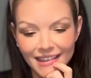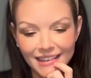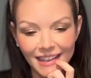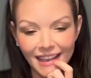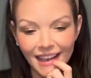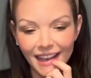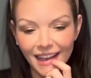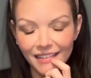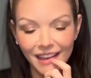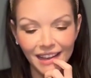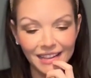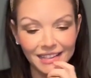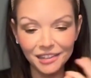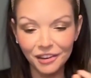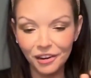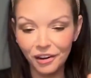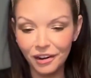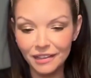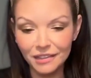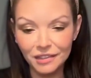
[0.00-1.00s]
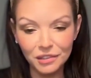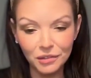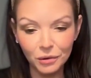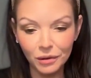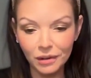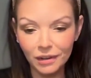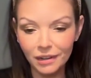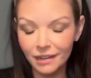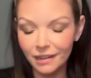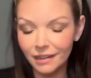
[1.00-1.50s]
that's a great
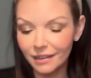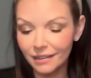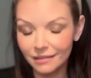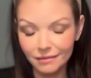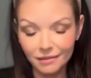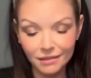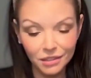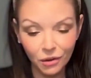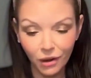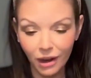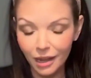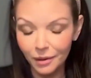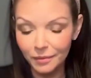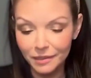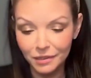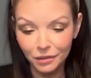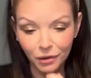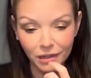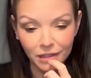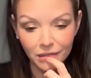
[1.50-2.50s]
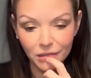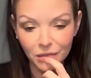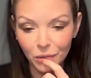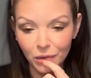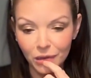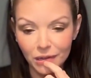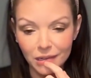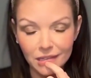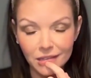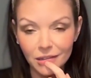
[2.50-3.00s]
story, and Skribe is a great
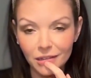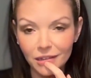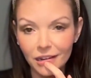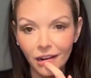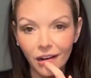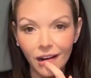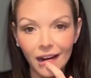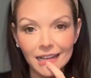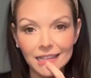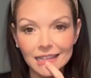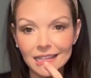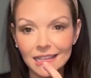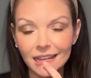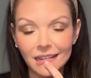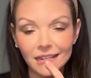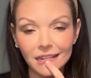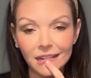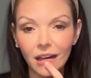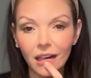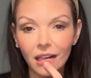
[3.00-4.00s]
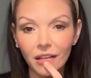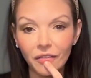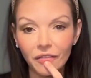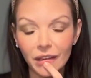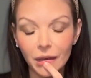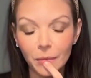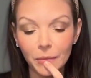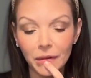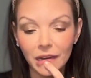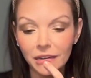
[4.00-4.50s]
story. So congrats on all of the
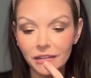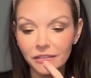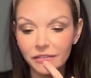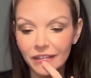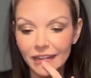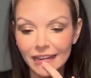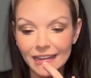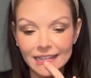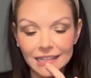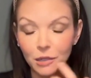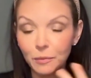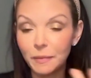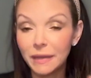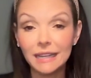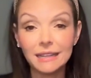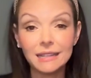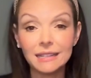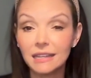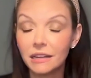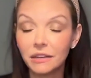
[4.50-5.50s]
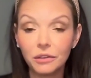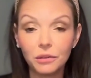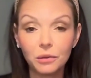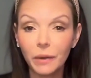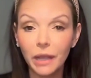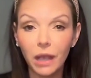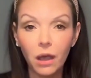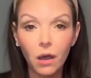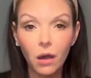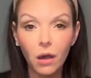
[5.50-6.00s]
above, and to be continued,
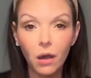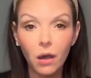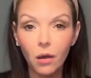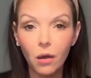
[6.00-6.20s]
we hope.